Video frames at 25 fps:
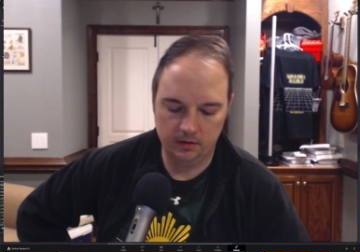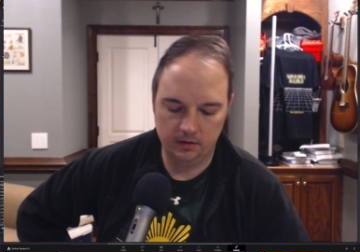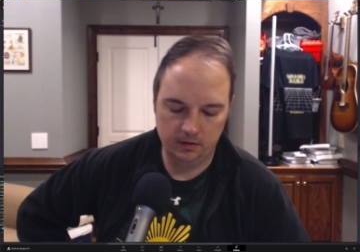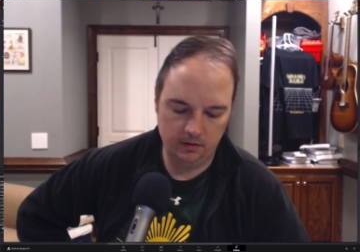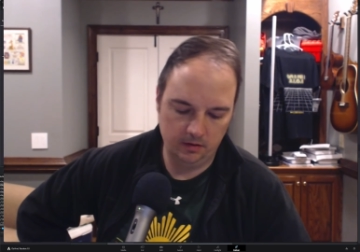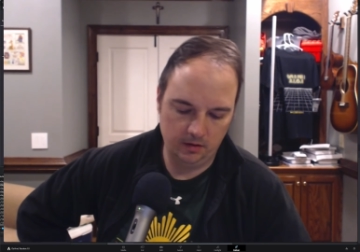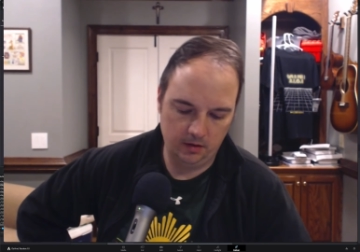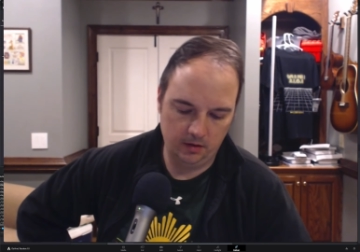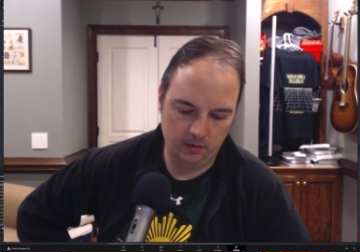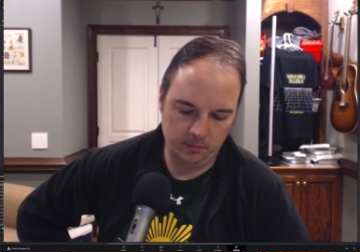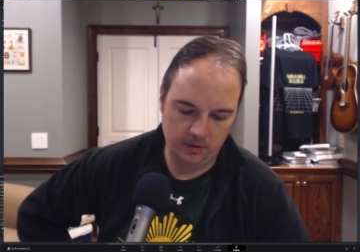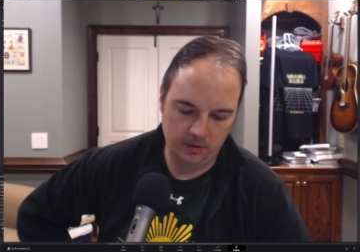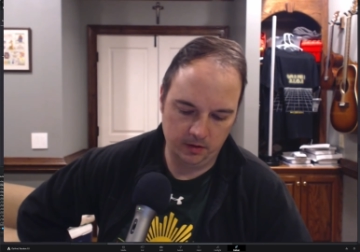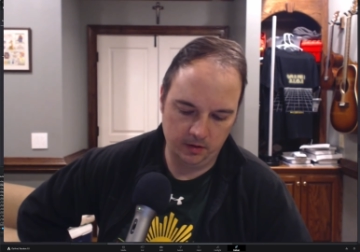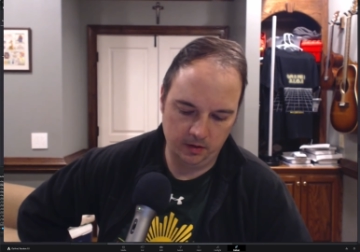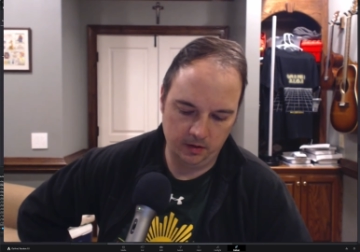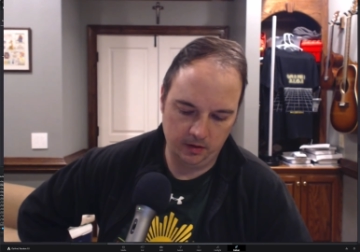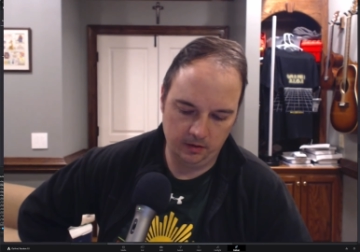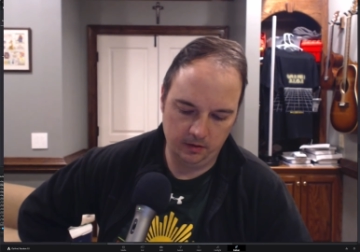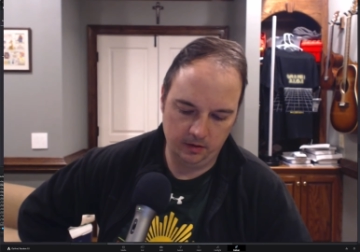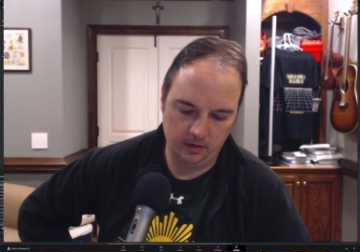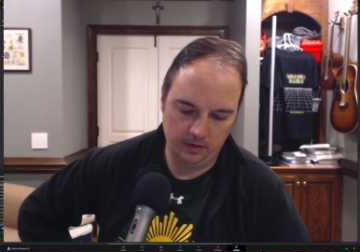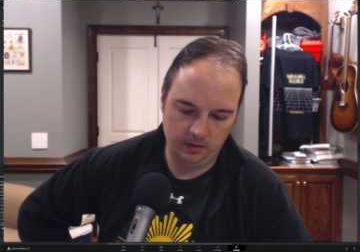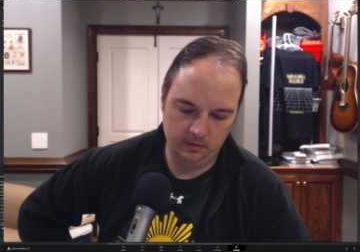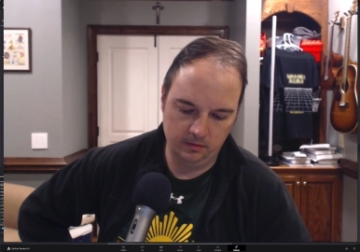
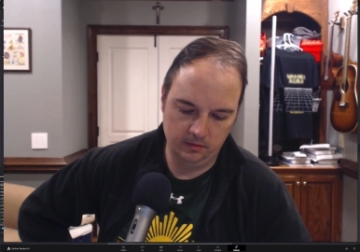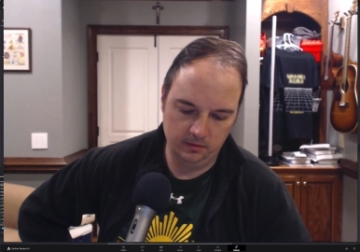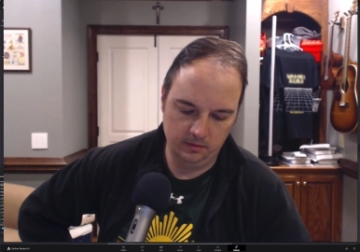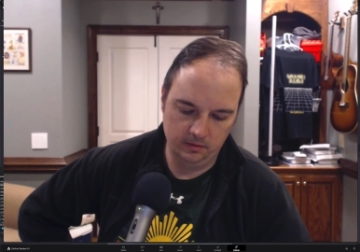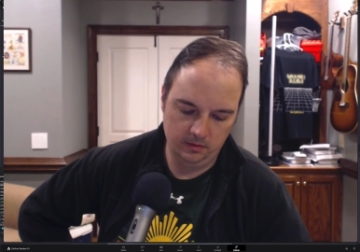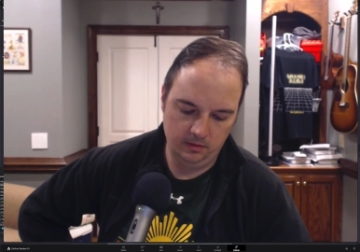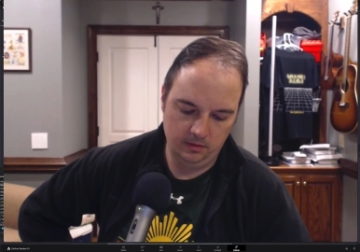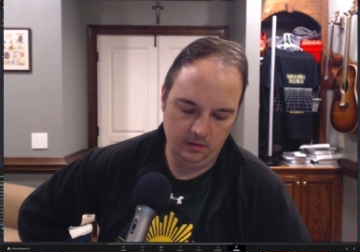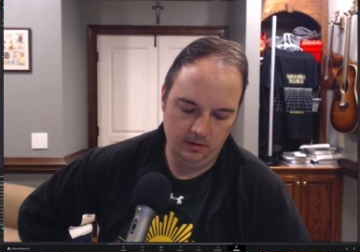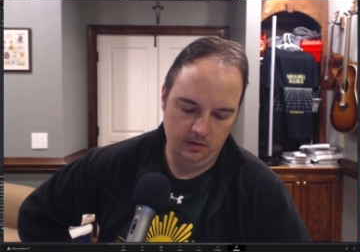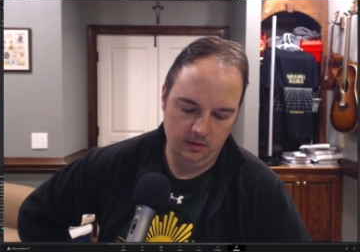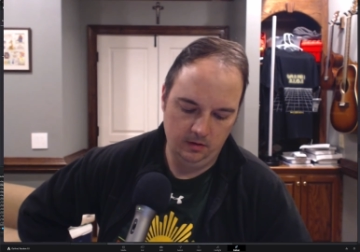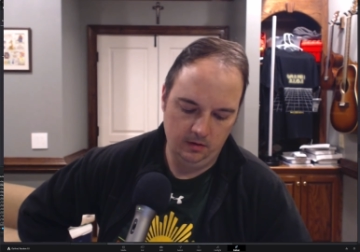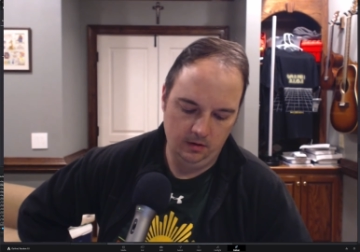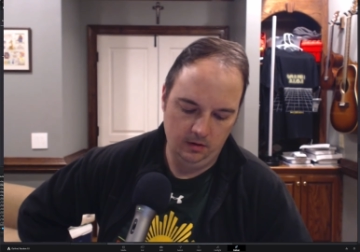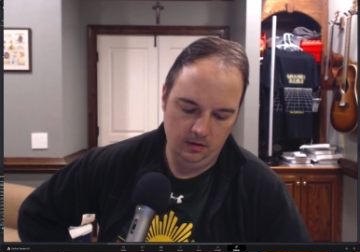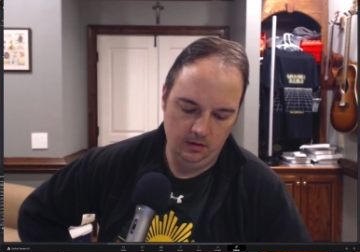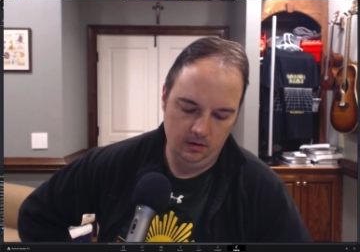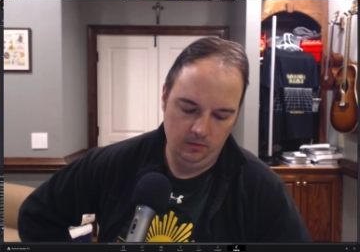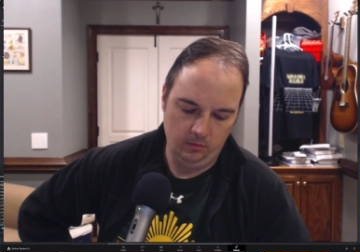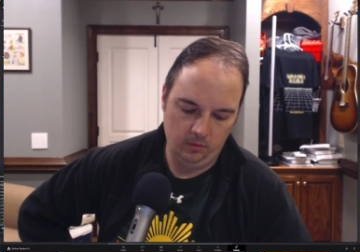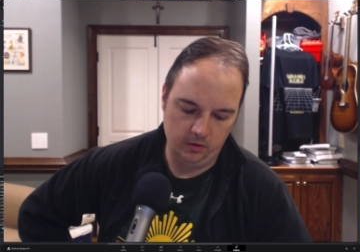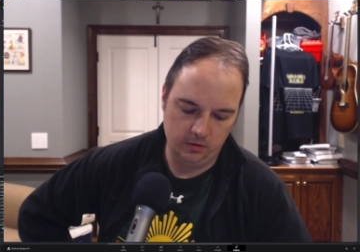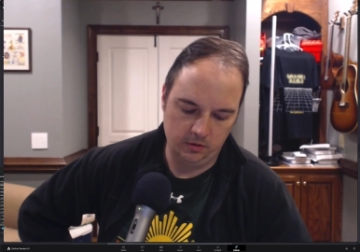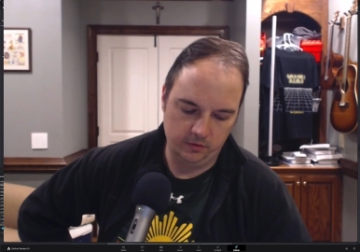I
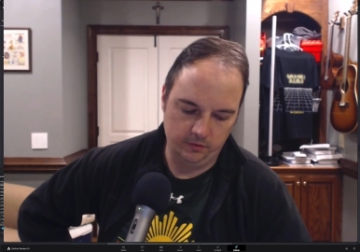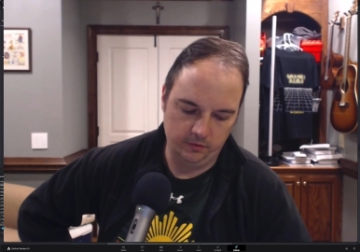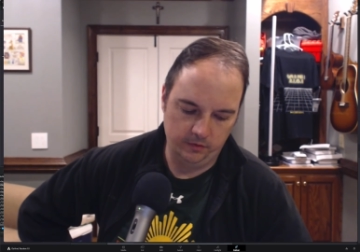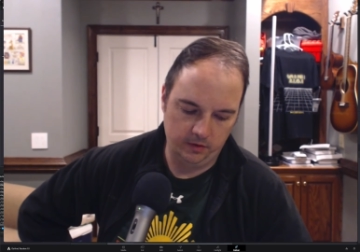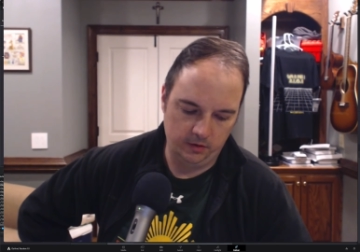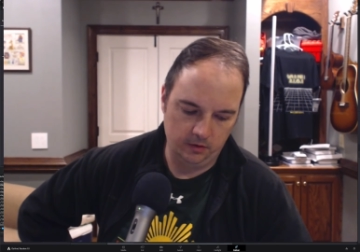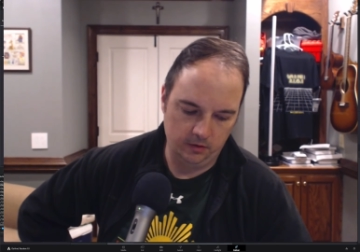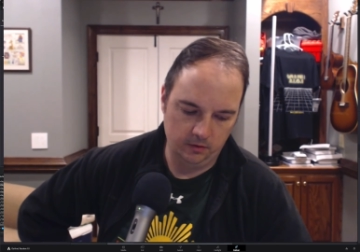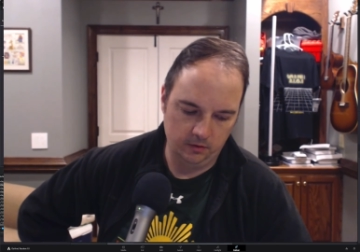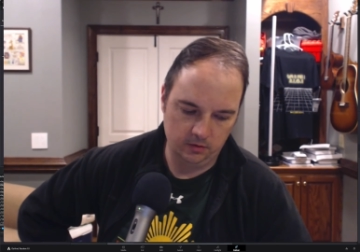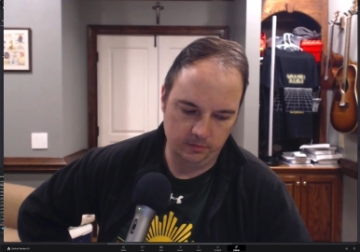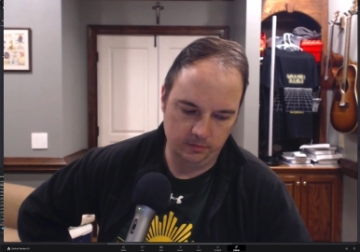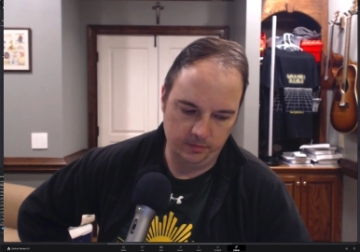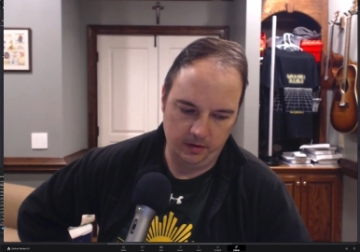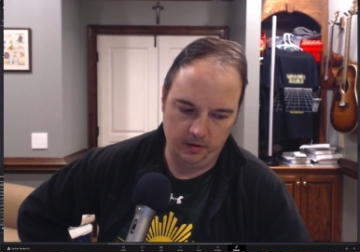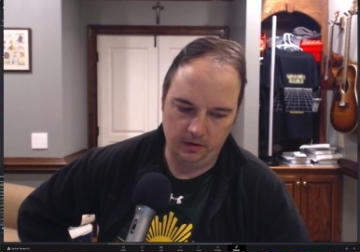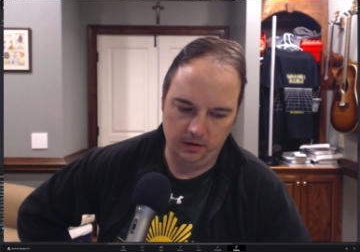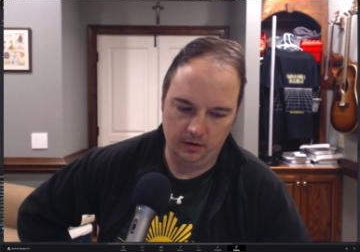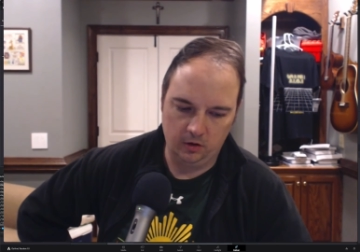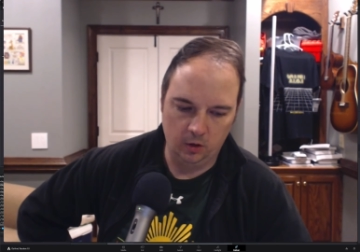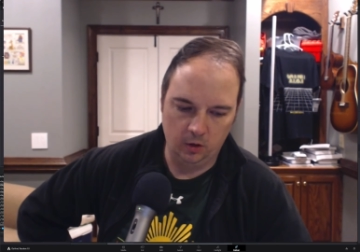watch videos about home